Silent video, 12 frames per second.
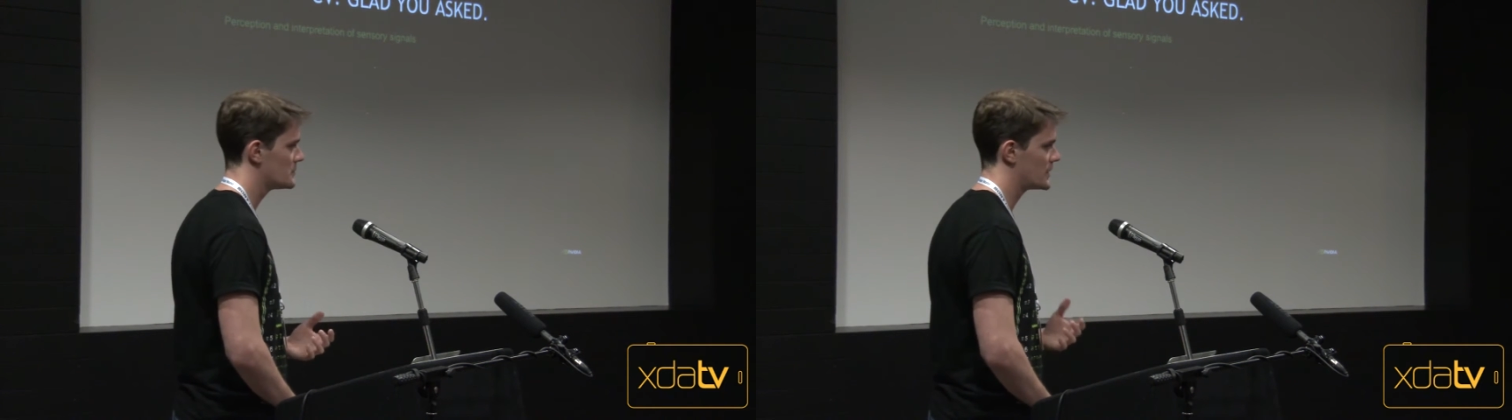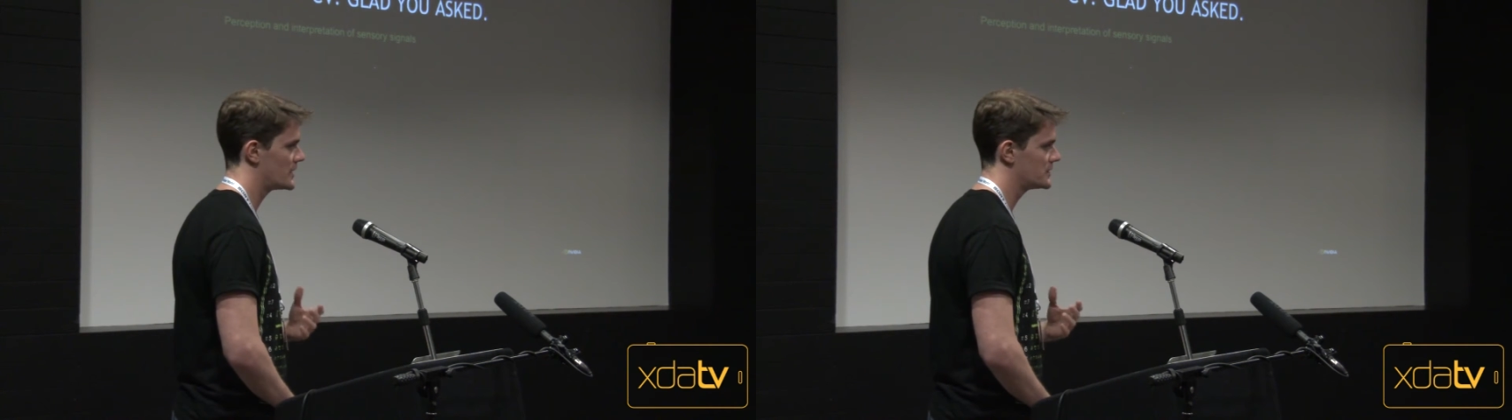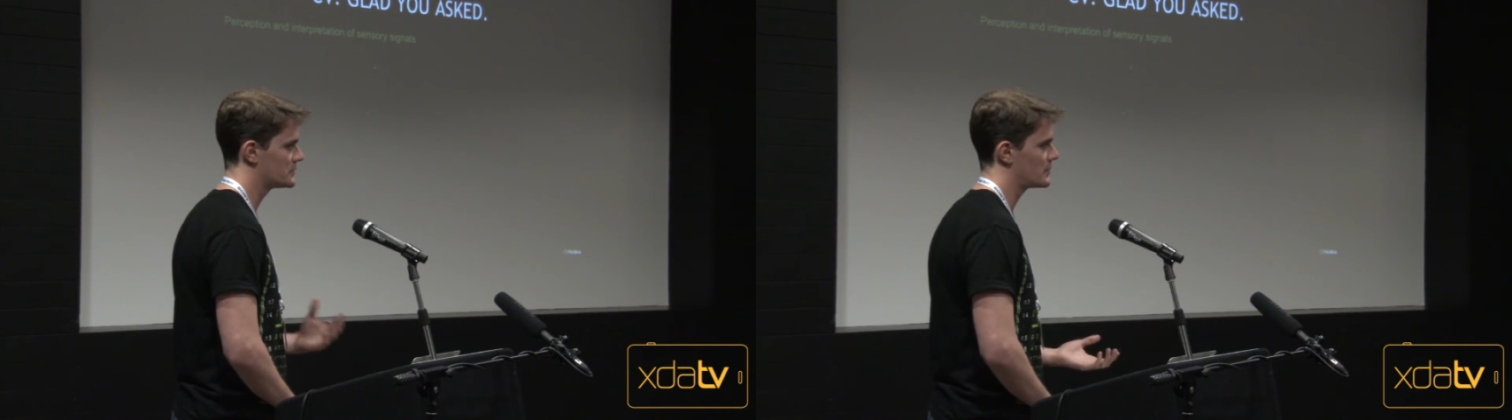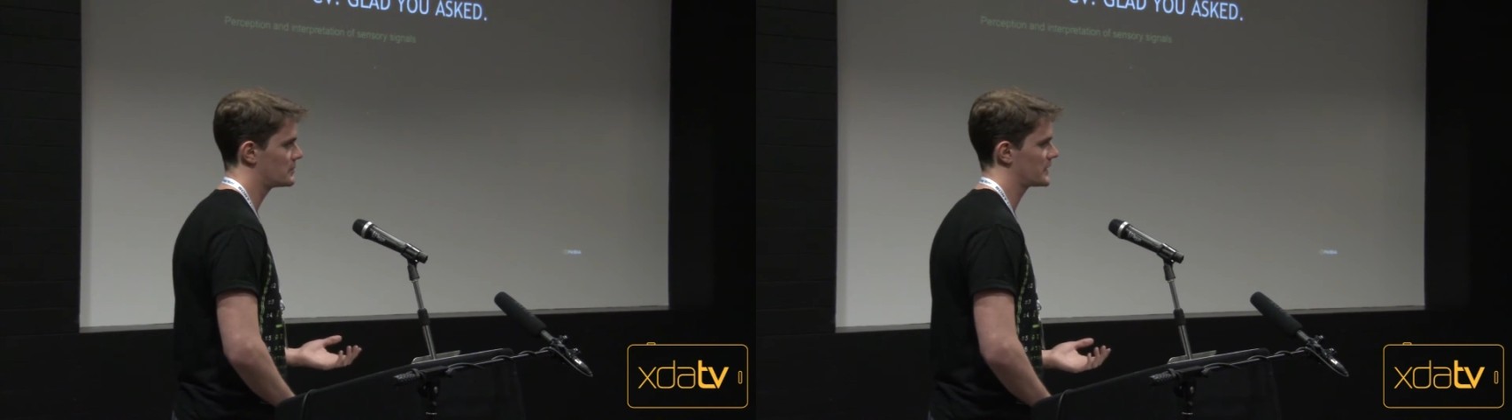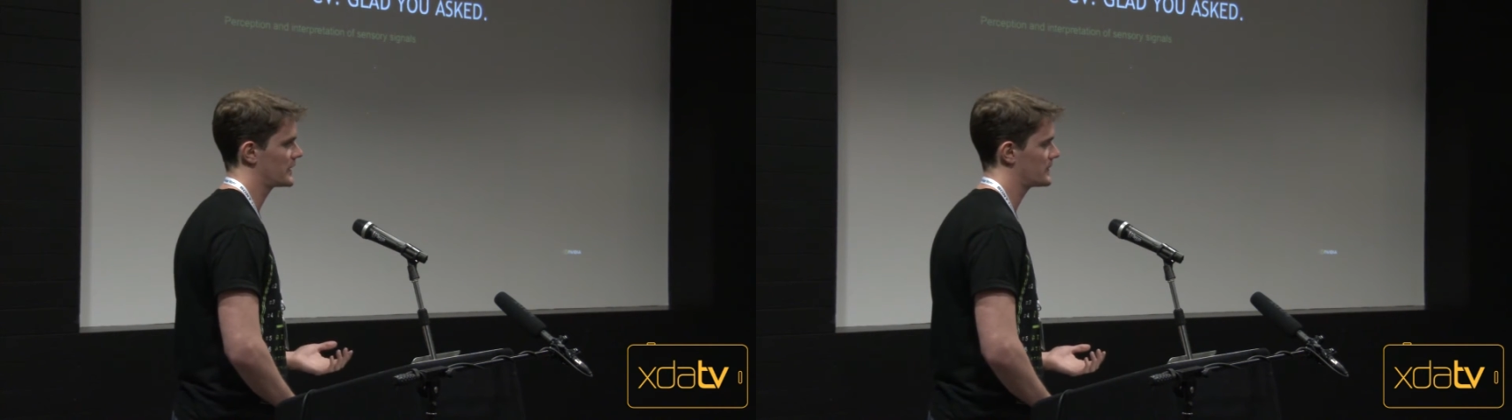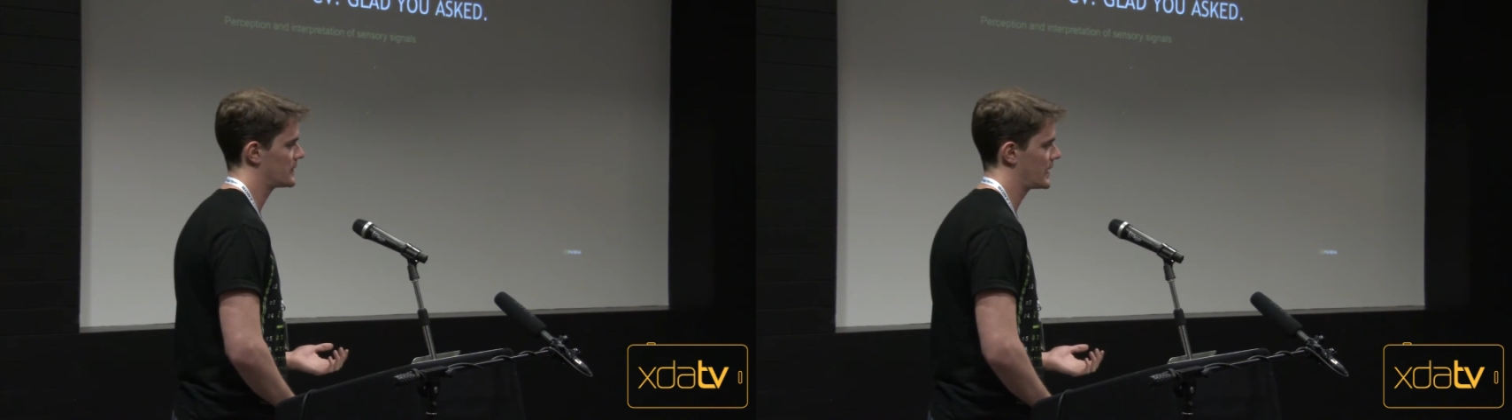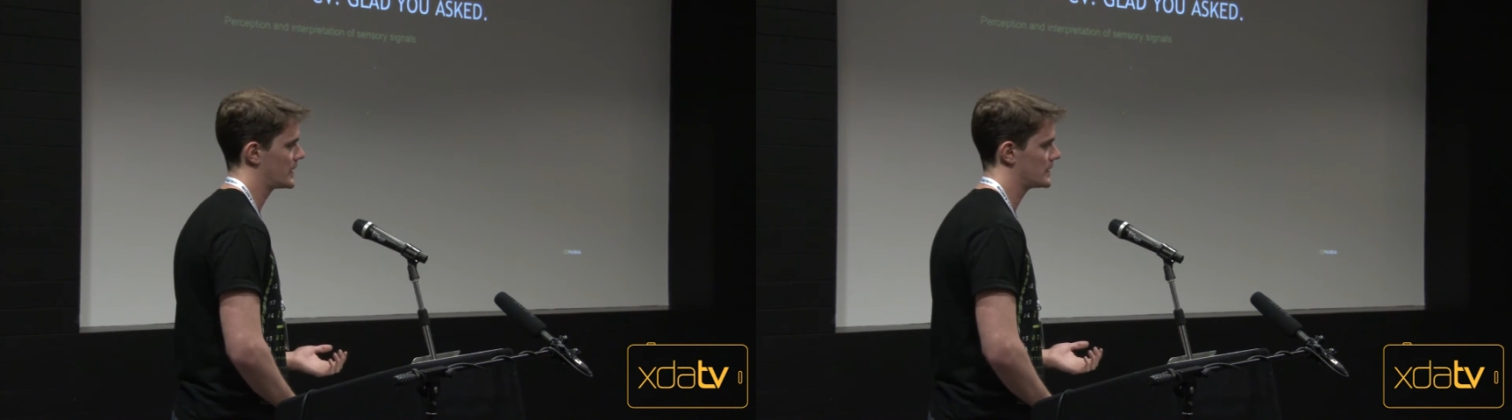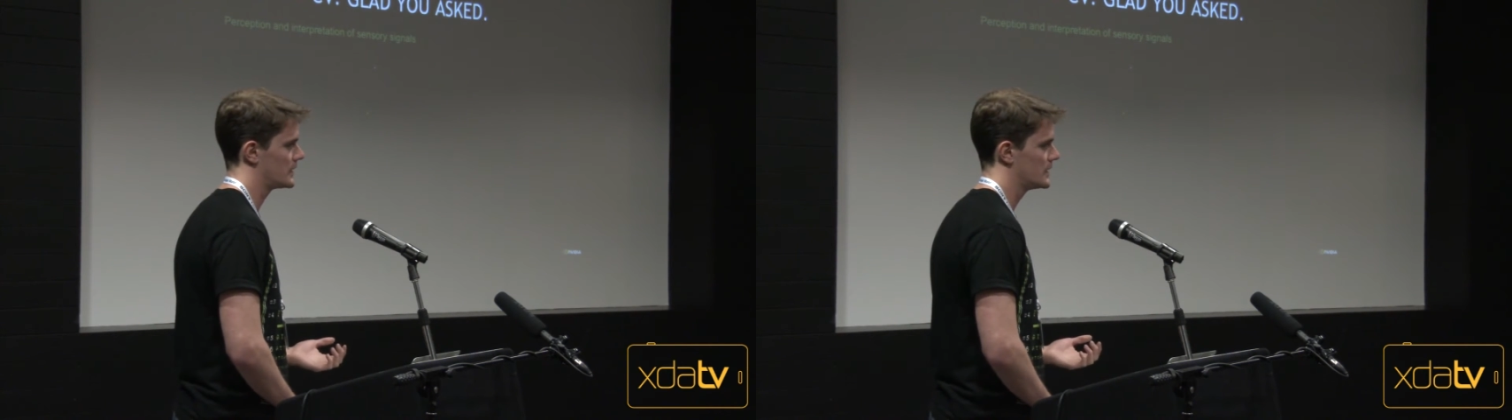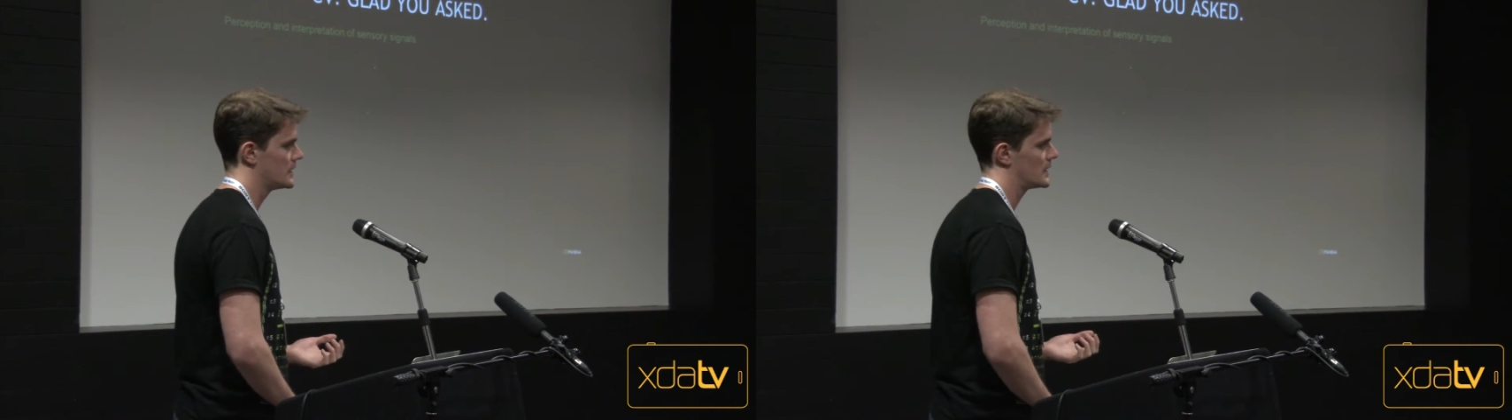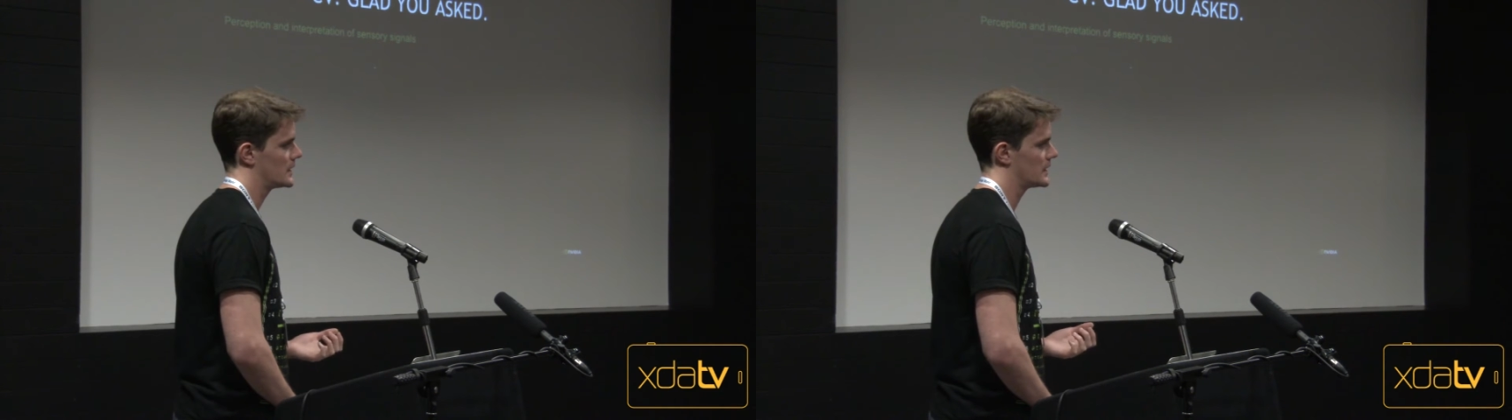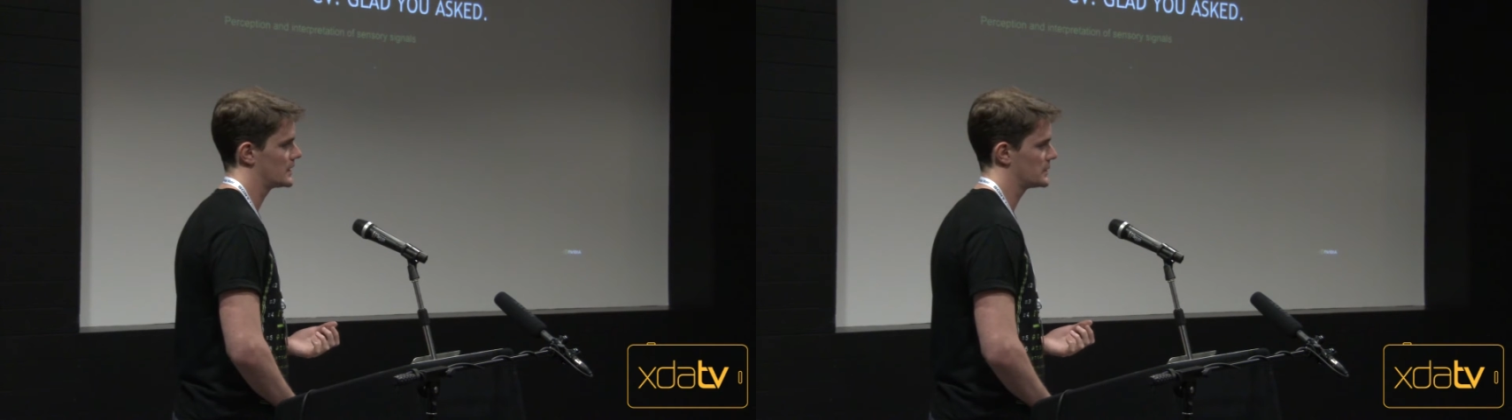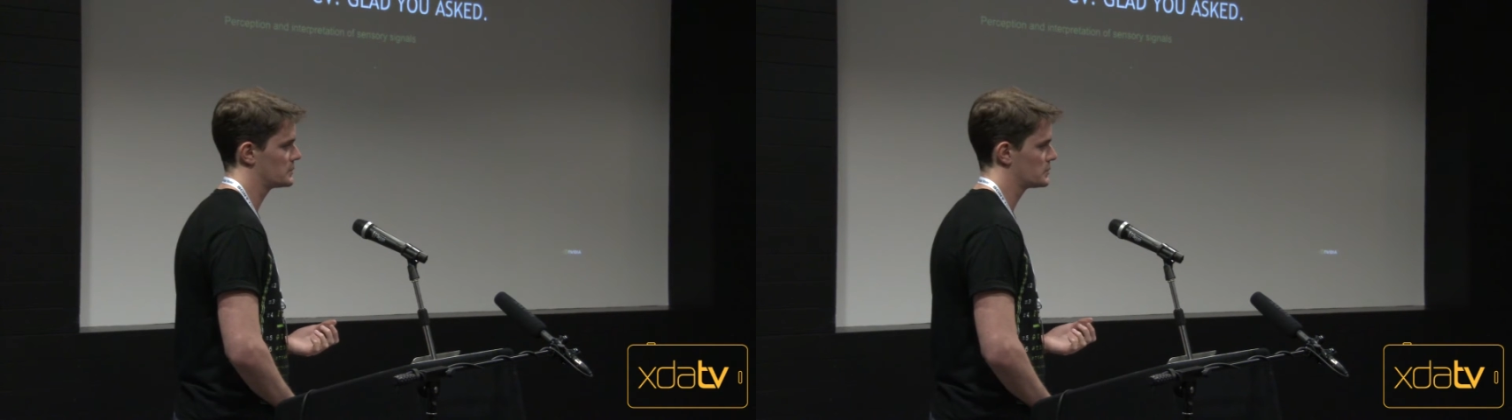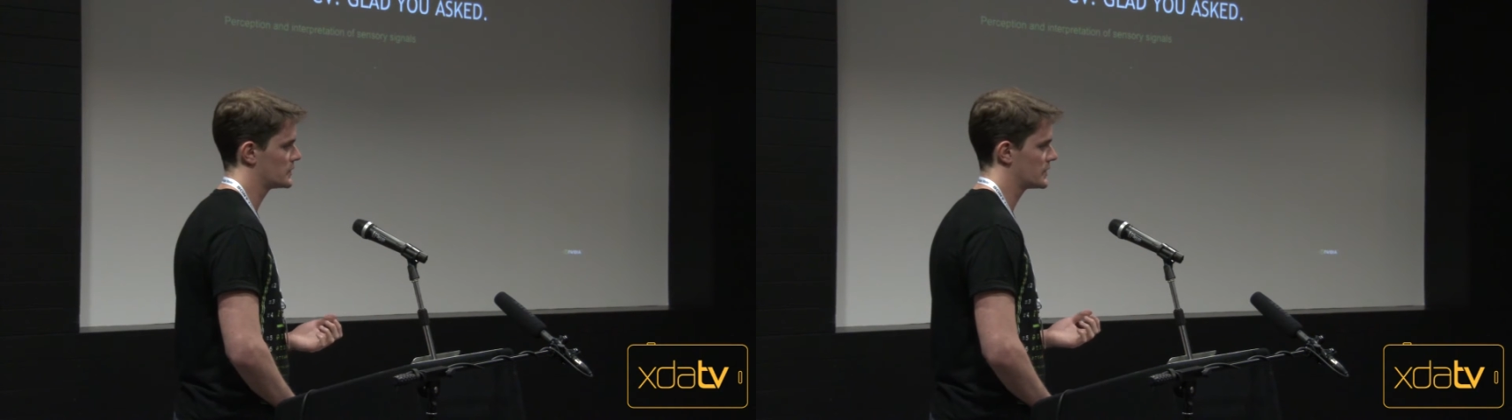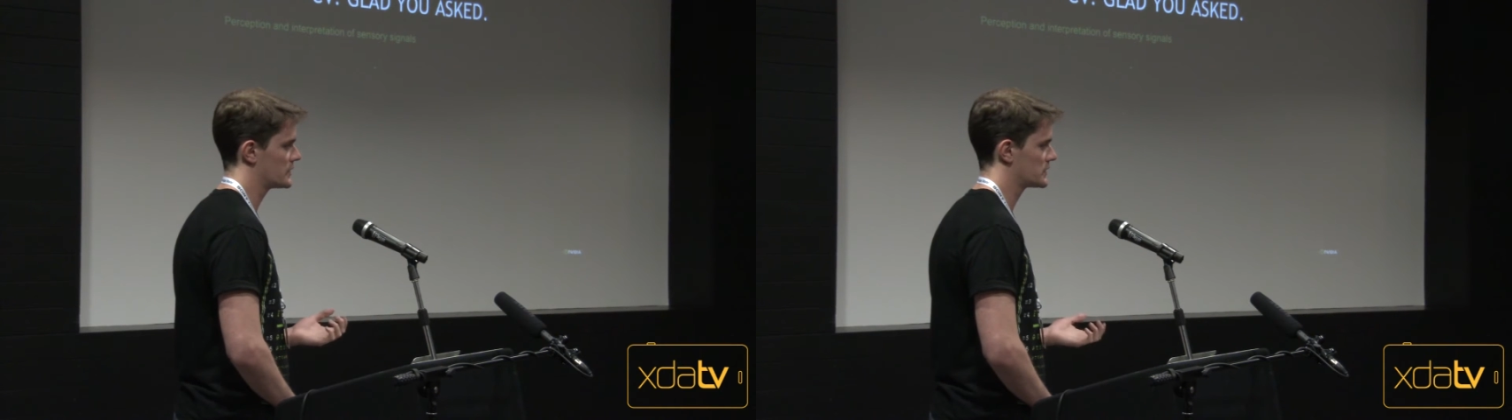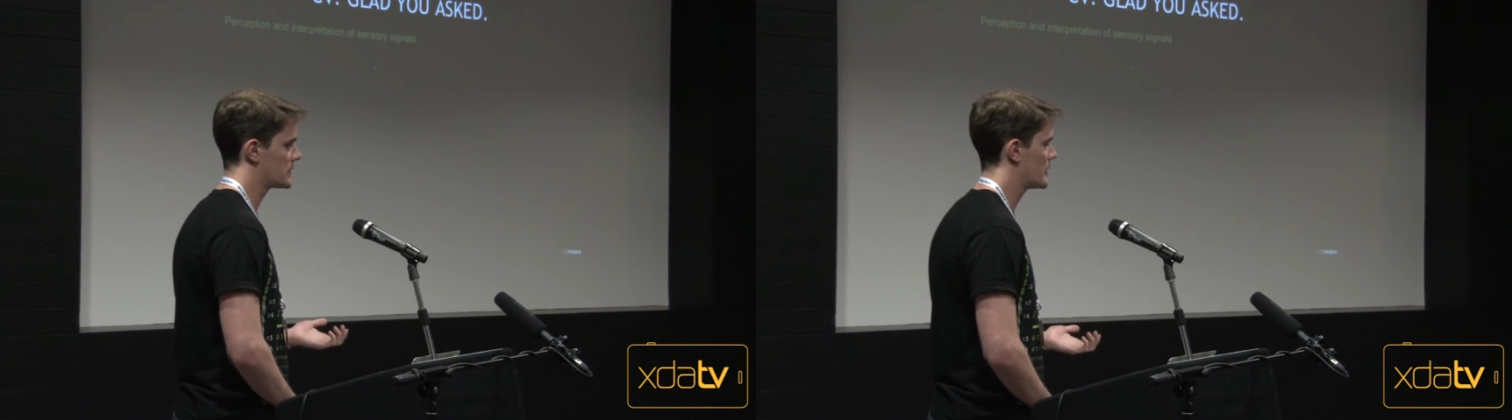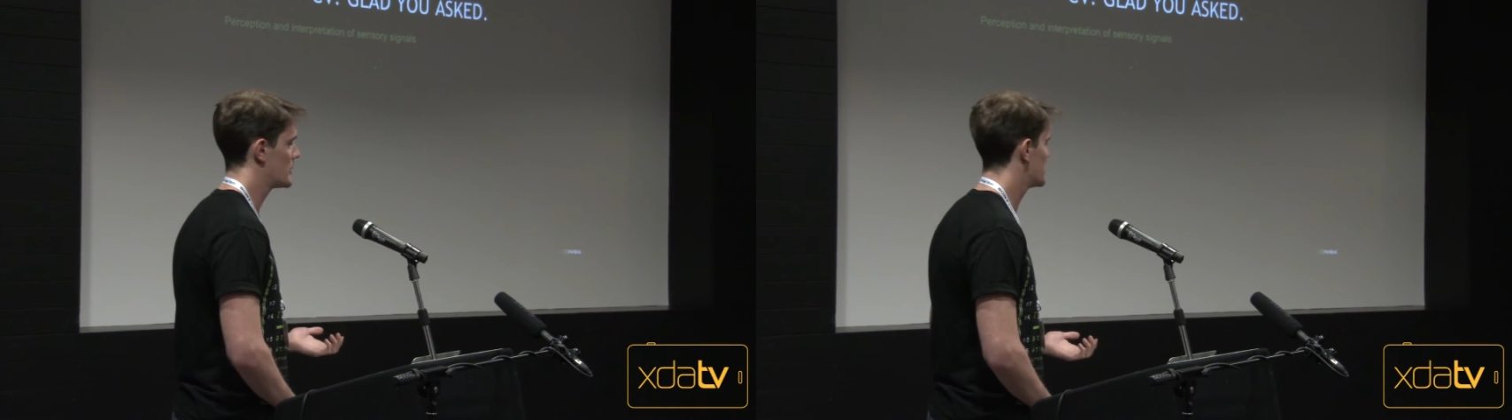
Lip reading: But how do you replicate that, in